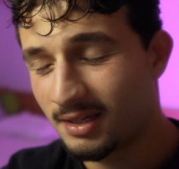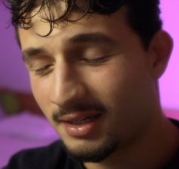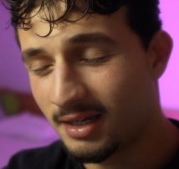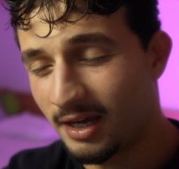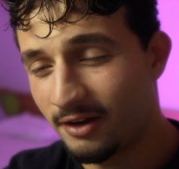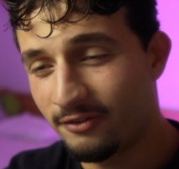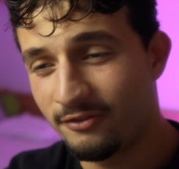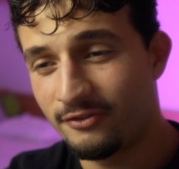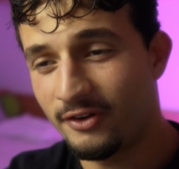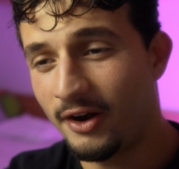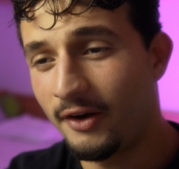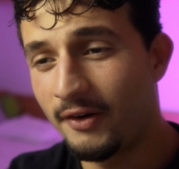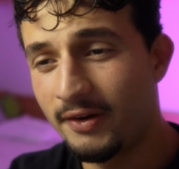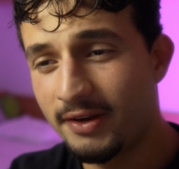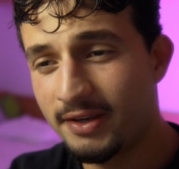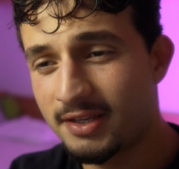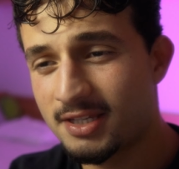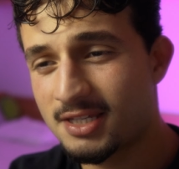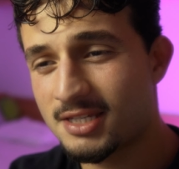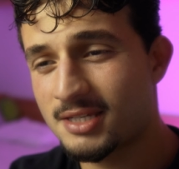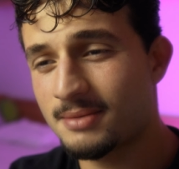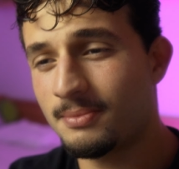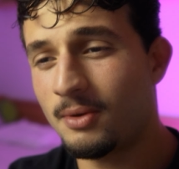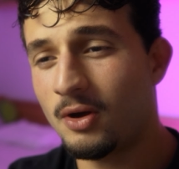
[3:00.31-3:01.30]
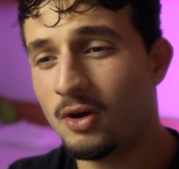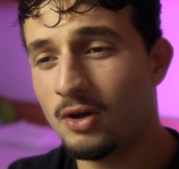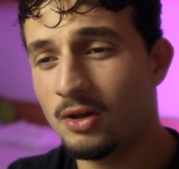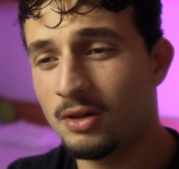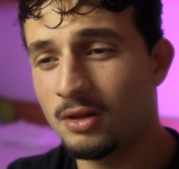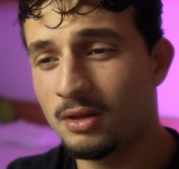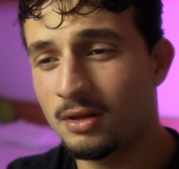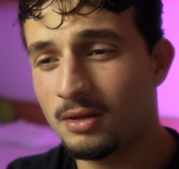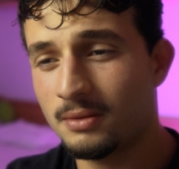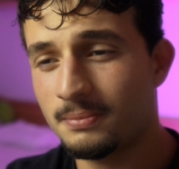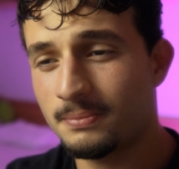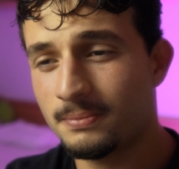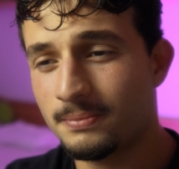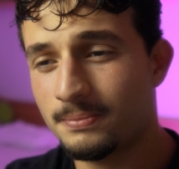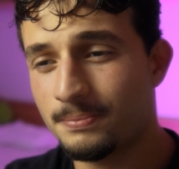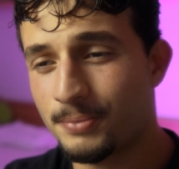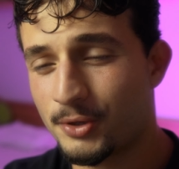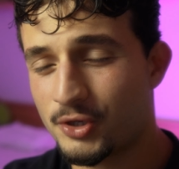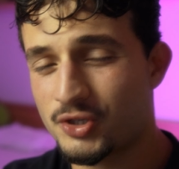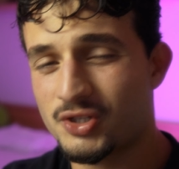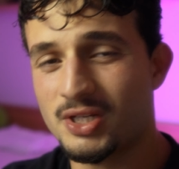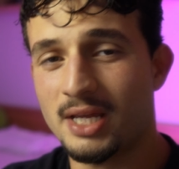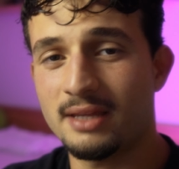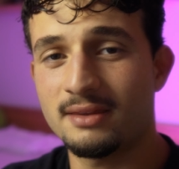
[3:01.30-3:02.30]
a very small
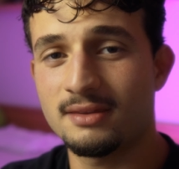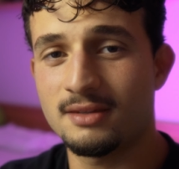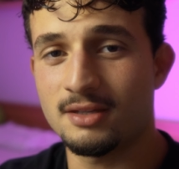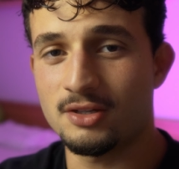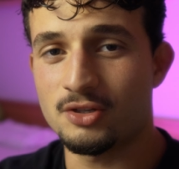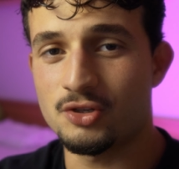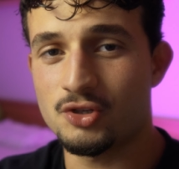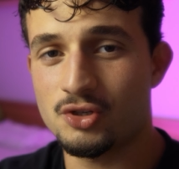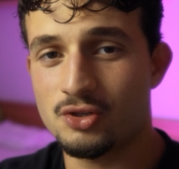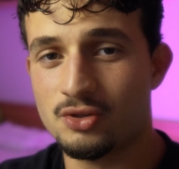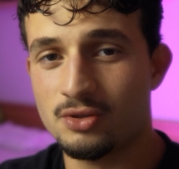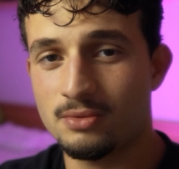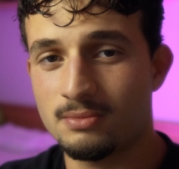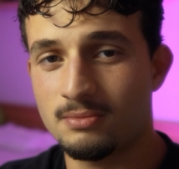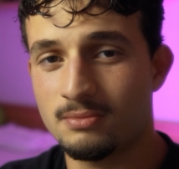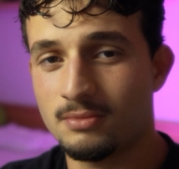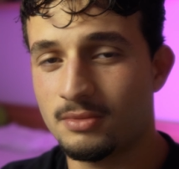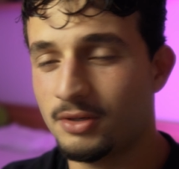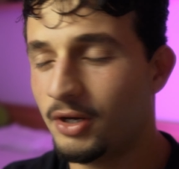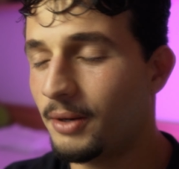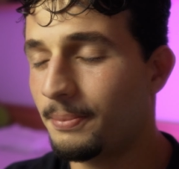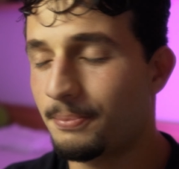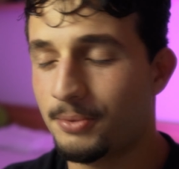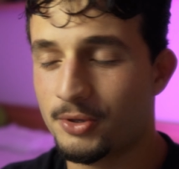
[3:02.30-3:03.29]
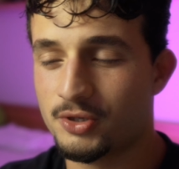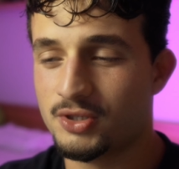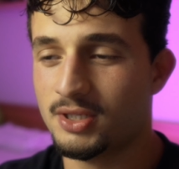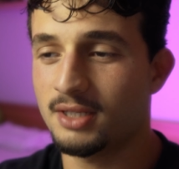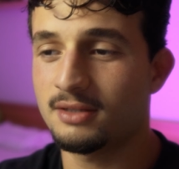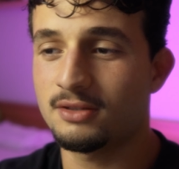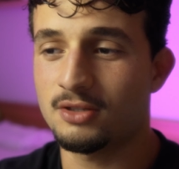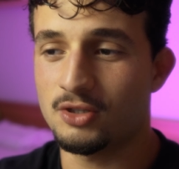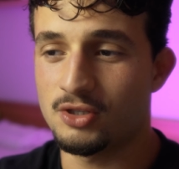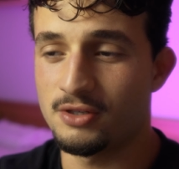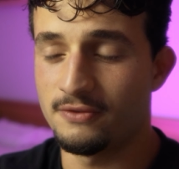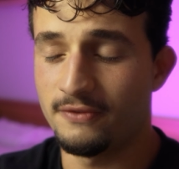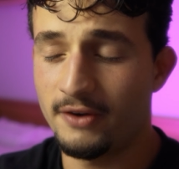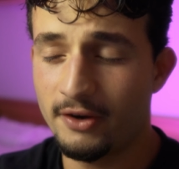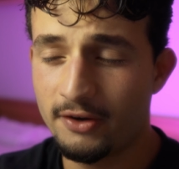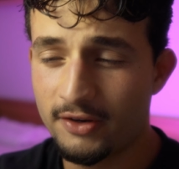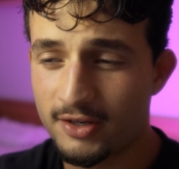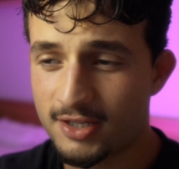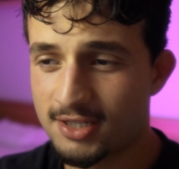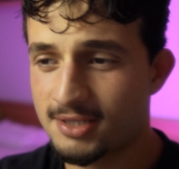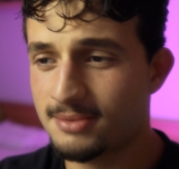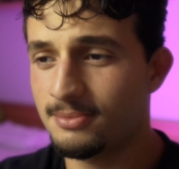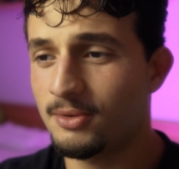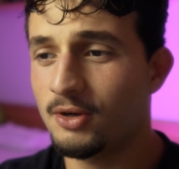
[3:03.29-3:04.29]
percentage, a
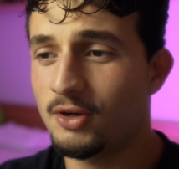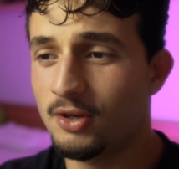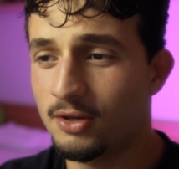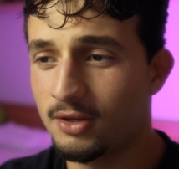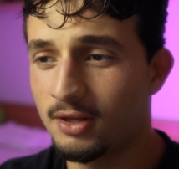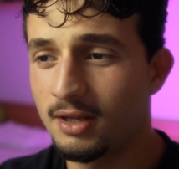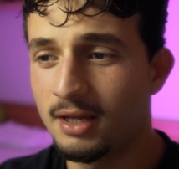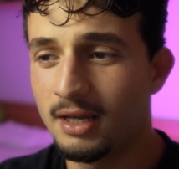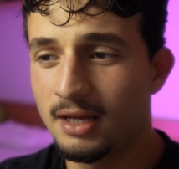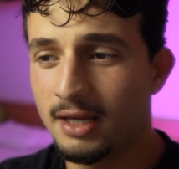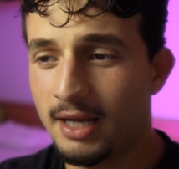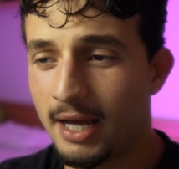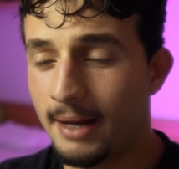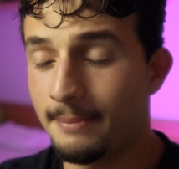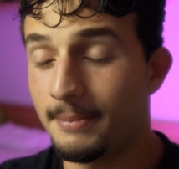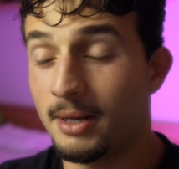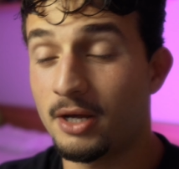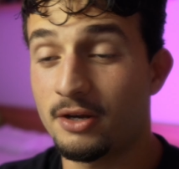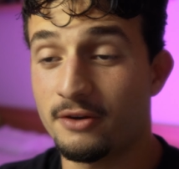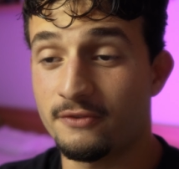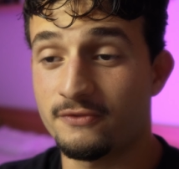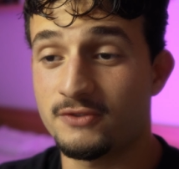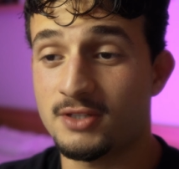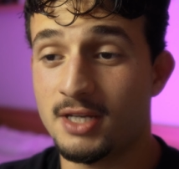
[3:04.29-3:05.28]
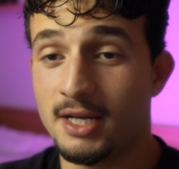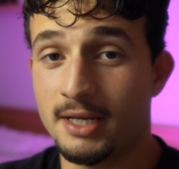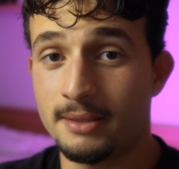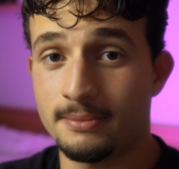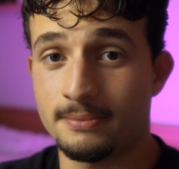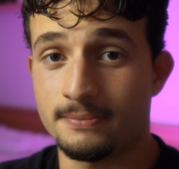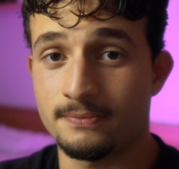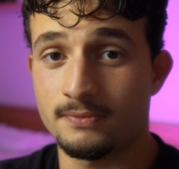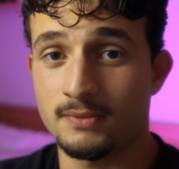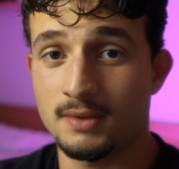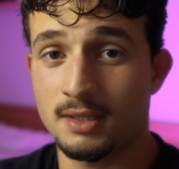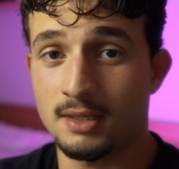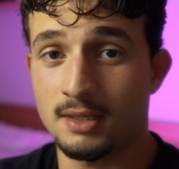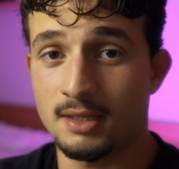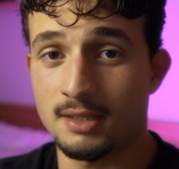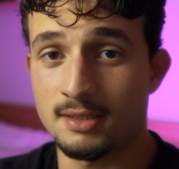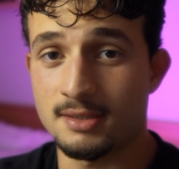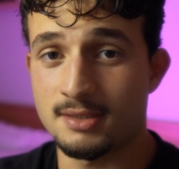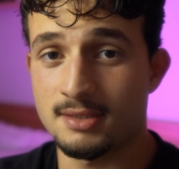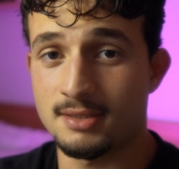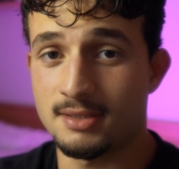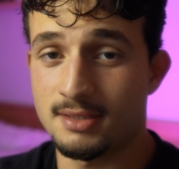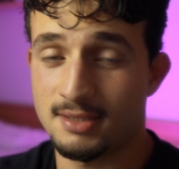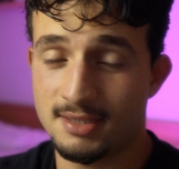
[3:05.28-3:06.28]
very small amount of time
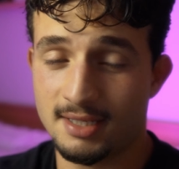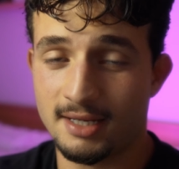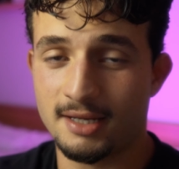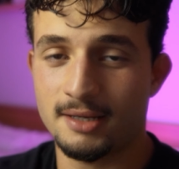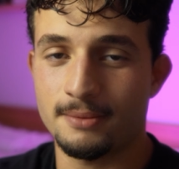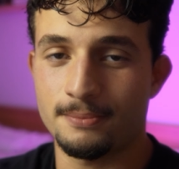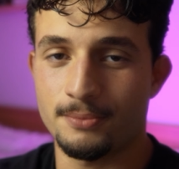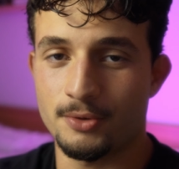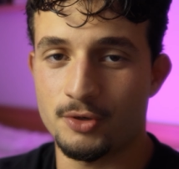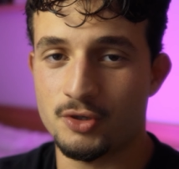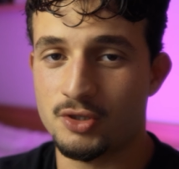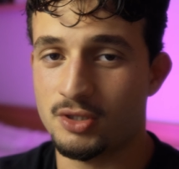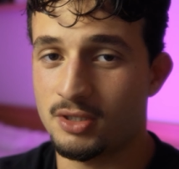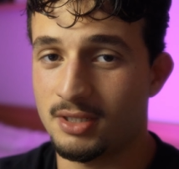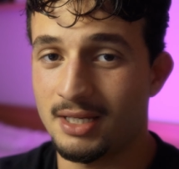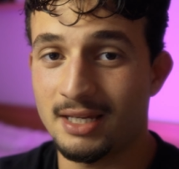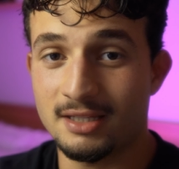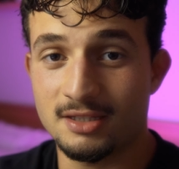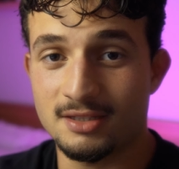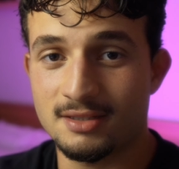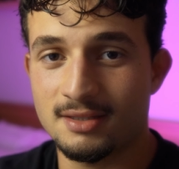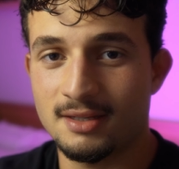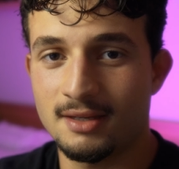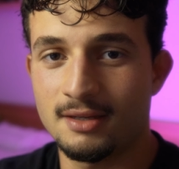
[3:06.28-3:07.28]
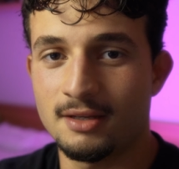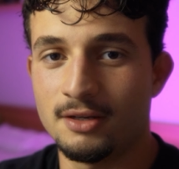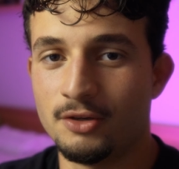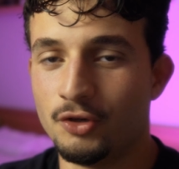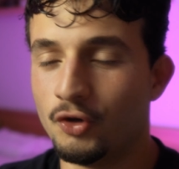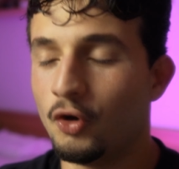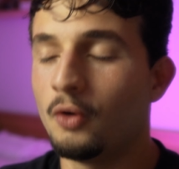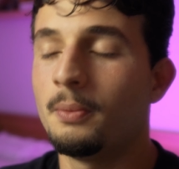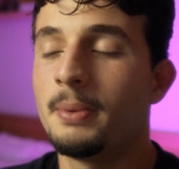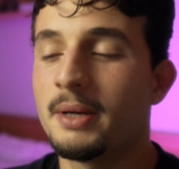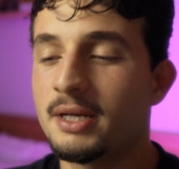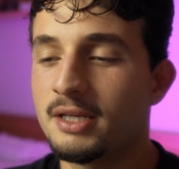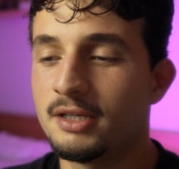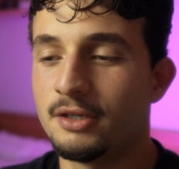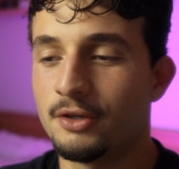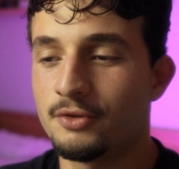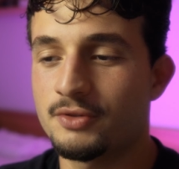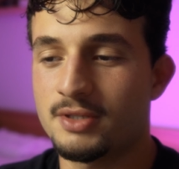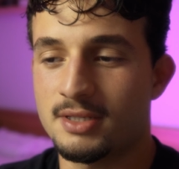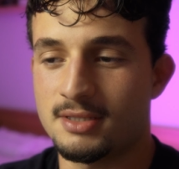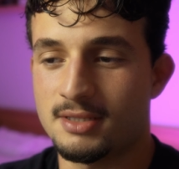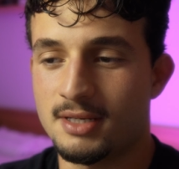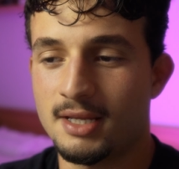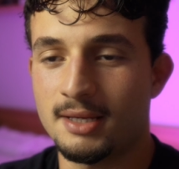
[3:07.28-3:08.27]
is the second person, yet nobody
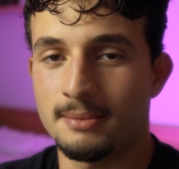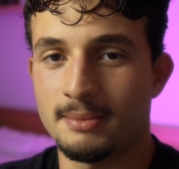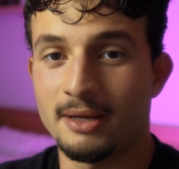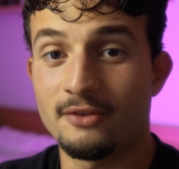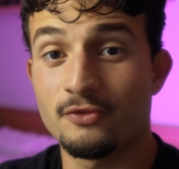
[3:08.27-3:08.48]
knows his name.